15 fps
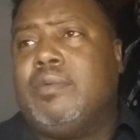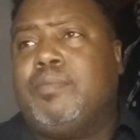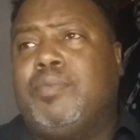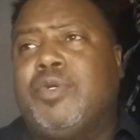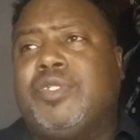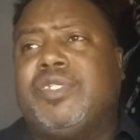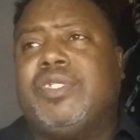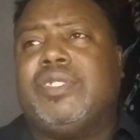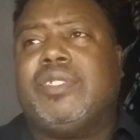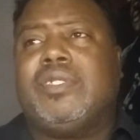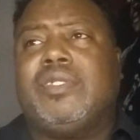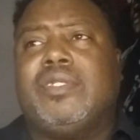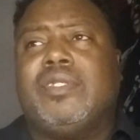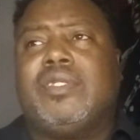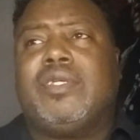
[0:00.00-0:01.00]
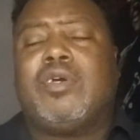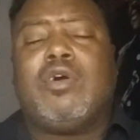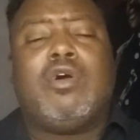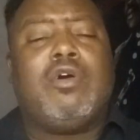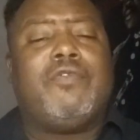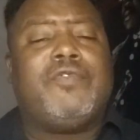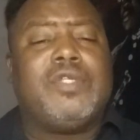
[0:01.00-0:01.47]
pushing the
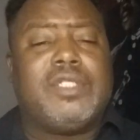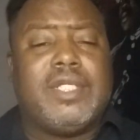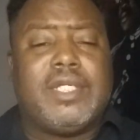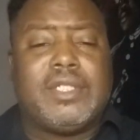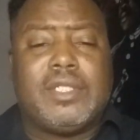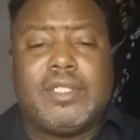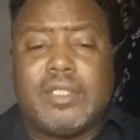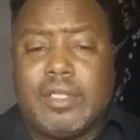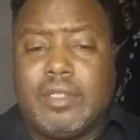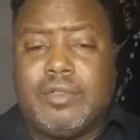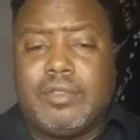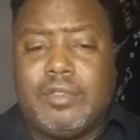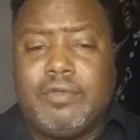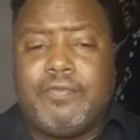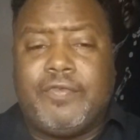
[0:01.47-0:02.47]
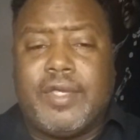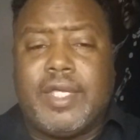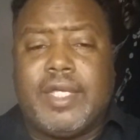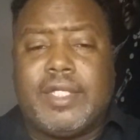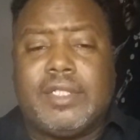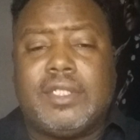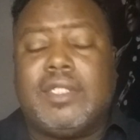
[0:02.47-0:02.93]
call for justice a little too
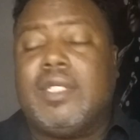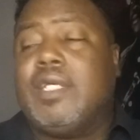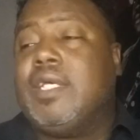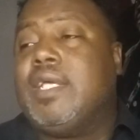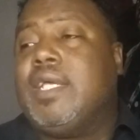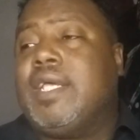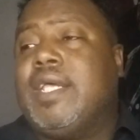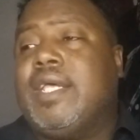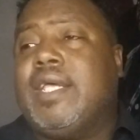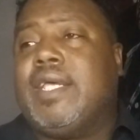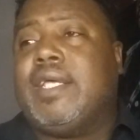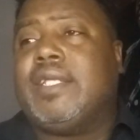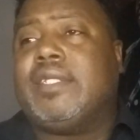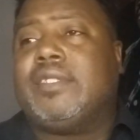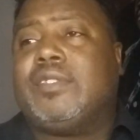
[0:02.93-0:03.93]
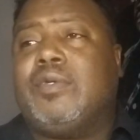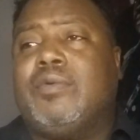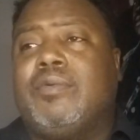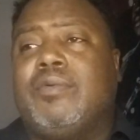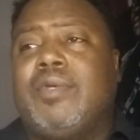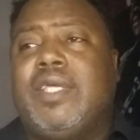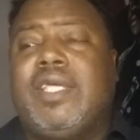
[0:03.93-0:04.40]
fast. And
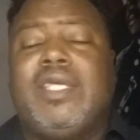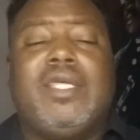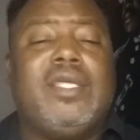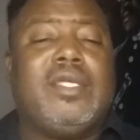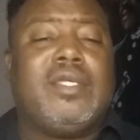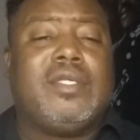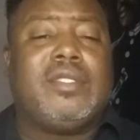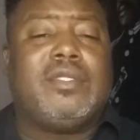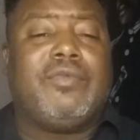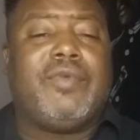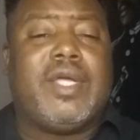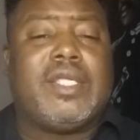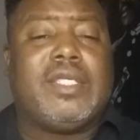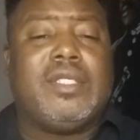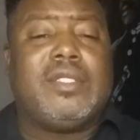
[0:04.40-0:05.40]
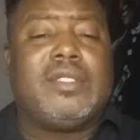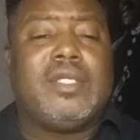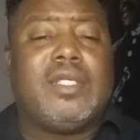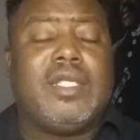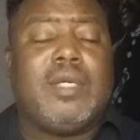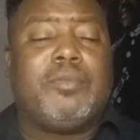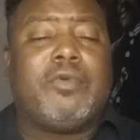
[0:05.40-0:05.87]
so he directed
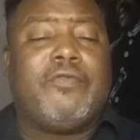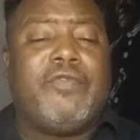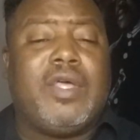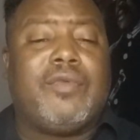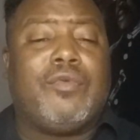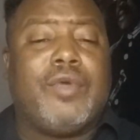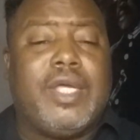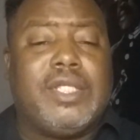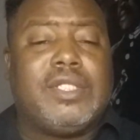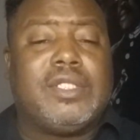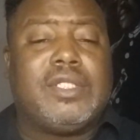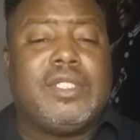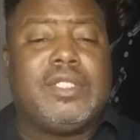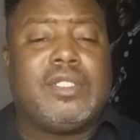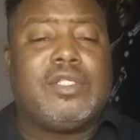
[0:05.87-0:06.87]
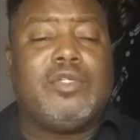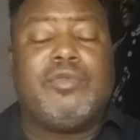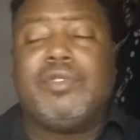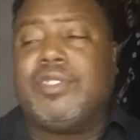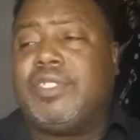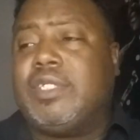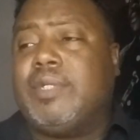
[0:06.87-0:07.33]
a number of federal agencies,
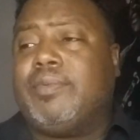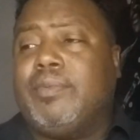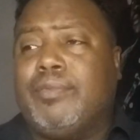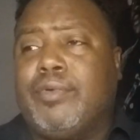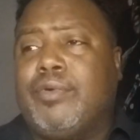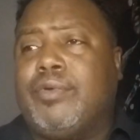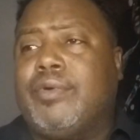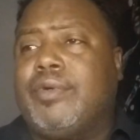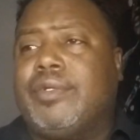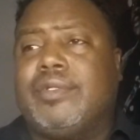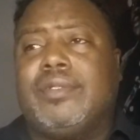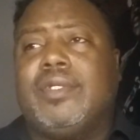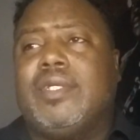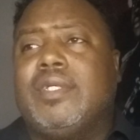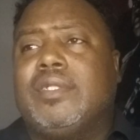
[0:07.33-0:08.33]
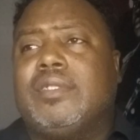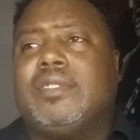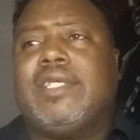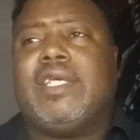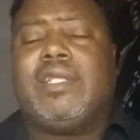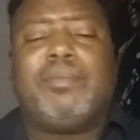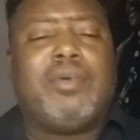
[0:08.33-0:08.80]
including the Shipping Board,
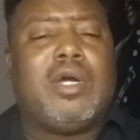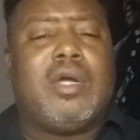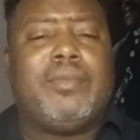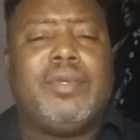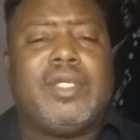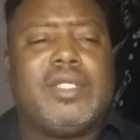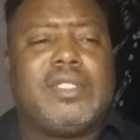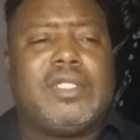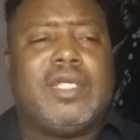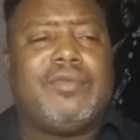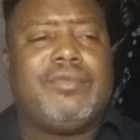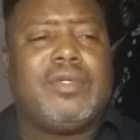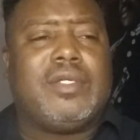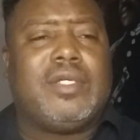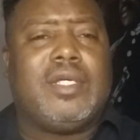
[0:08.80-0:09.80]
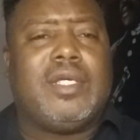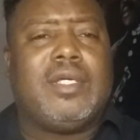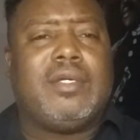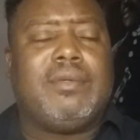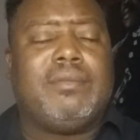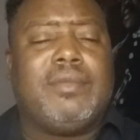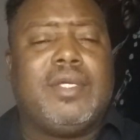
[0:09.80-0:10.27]
State Department,
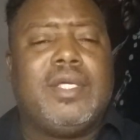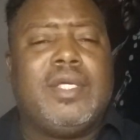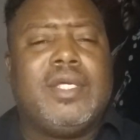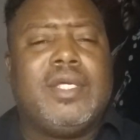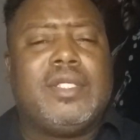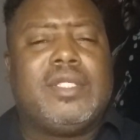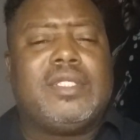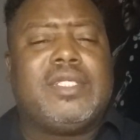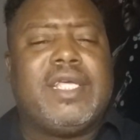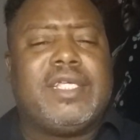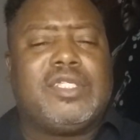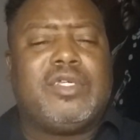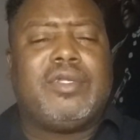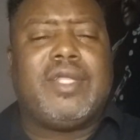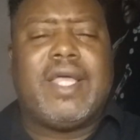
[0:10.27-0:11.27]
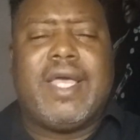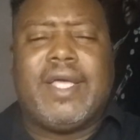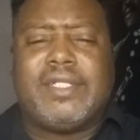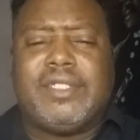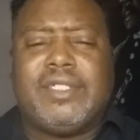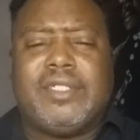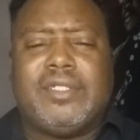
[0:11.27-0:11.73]
etc., to take certain
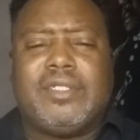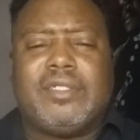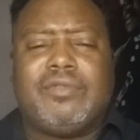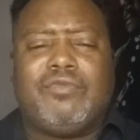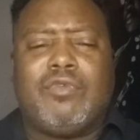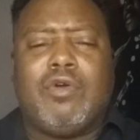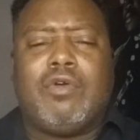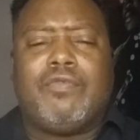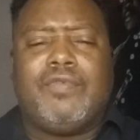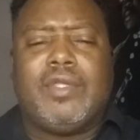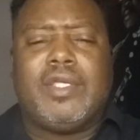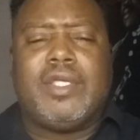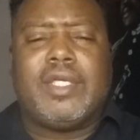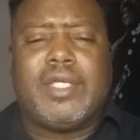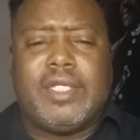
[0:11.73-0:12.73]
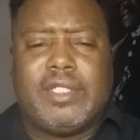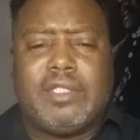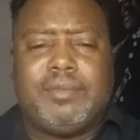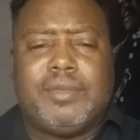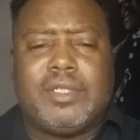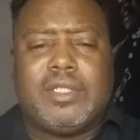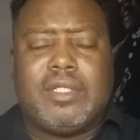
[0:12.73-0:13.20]
actions wrongfully
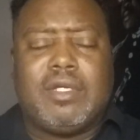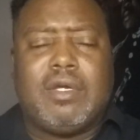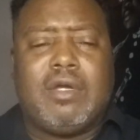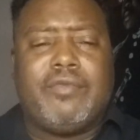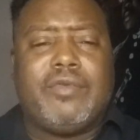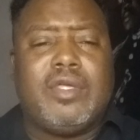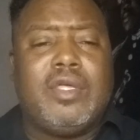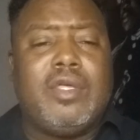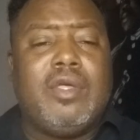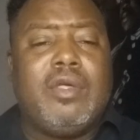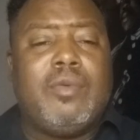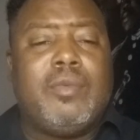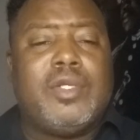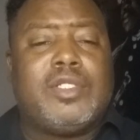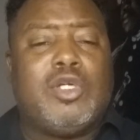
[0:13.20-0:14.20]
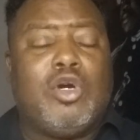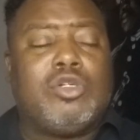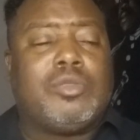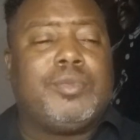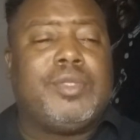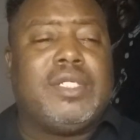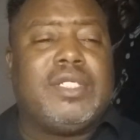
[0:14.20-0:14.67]
against Mr. Garvey, which
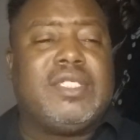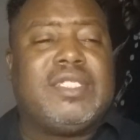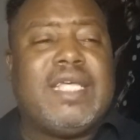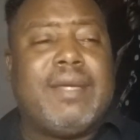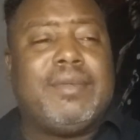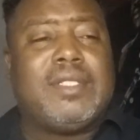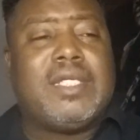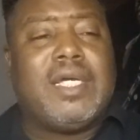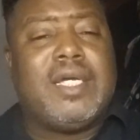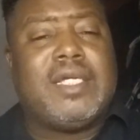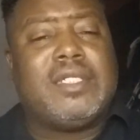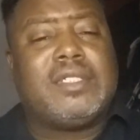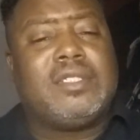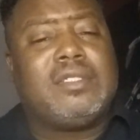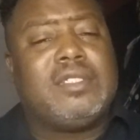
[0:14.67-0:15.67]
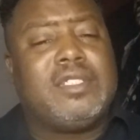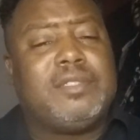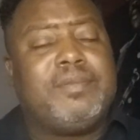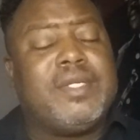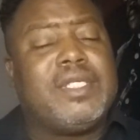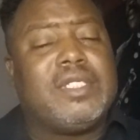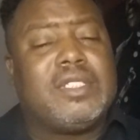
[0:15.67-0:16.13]
ultimately sabotaged his
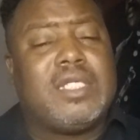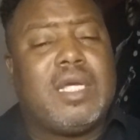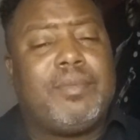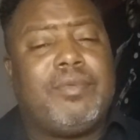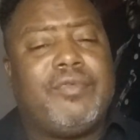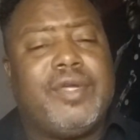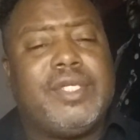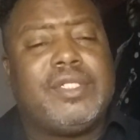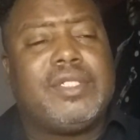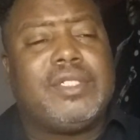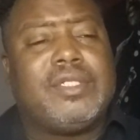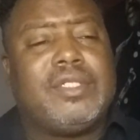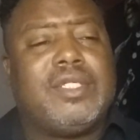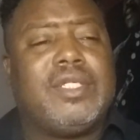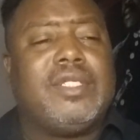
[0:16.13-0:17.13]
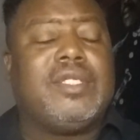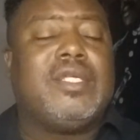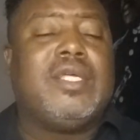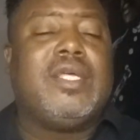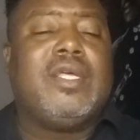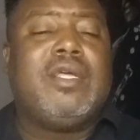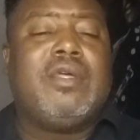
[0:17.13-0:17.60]
business operations and
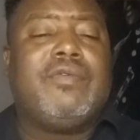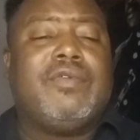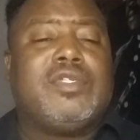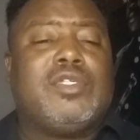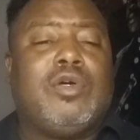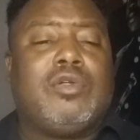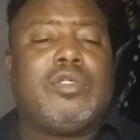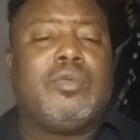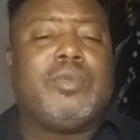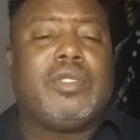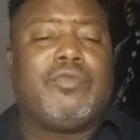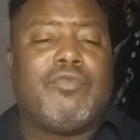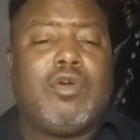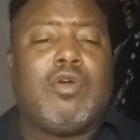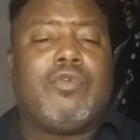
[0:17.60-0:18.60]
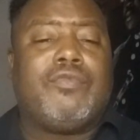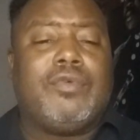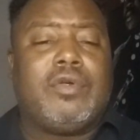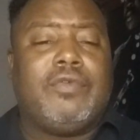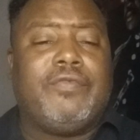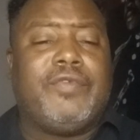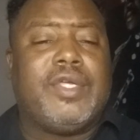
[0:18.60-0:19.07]
resulted with a
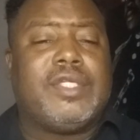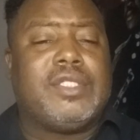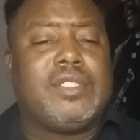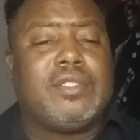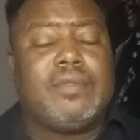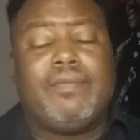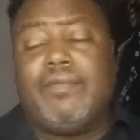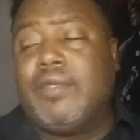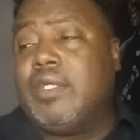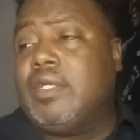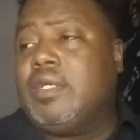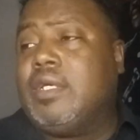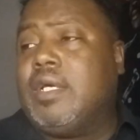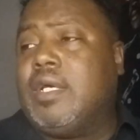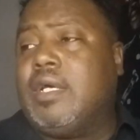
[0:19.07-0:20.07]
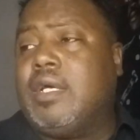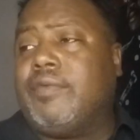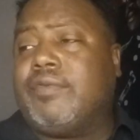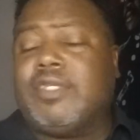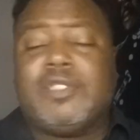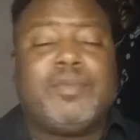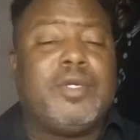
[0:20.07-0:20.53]
wrongful conviction
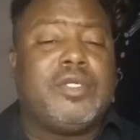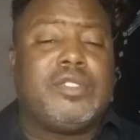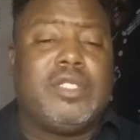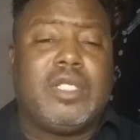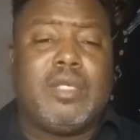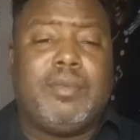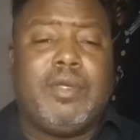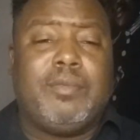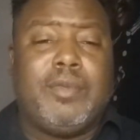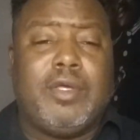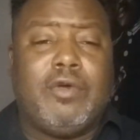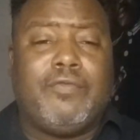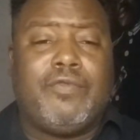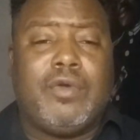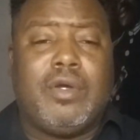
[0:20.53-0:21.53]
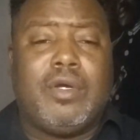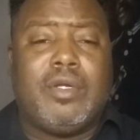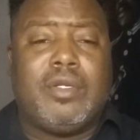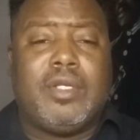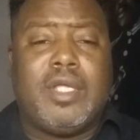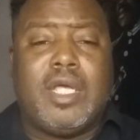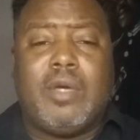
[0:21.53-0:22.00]
of conspiracy to commit mail
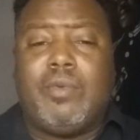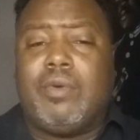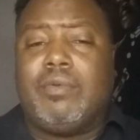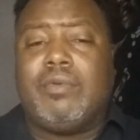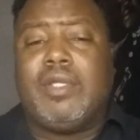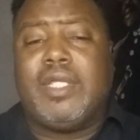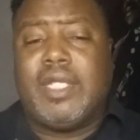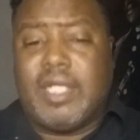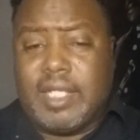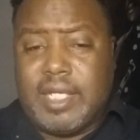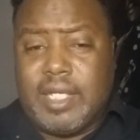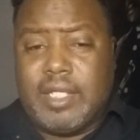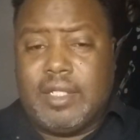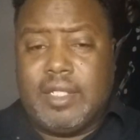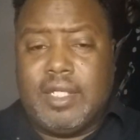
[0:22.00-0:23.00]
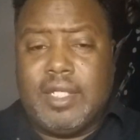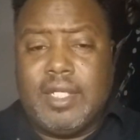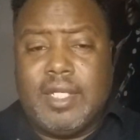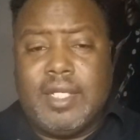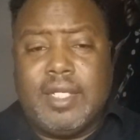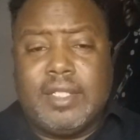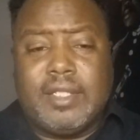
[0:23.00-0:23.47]
fraud. Now, I won't litigate
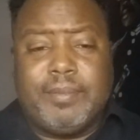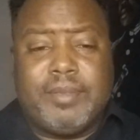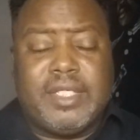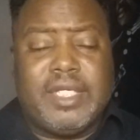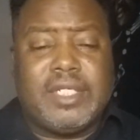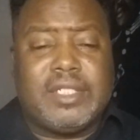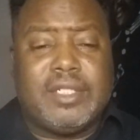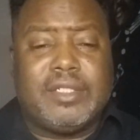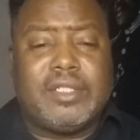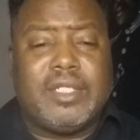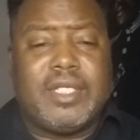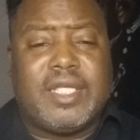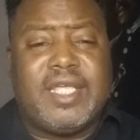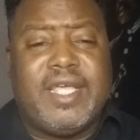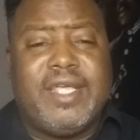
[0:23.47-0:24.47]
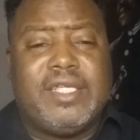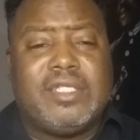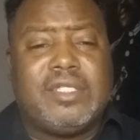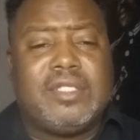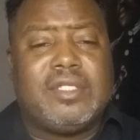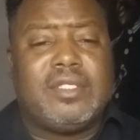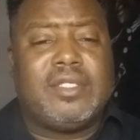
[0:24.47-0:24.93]
the particulars of the
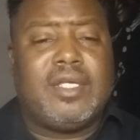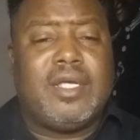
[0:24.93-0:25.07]
case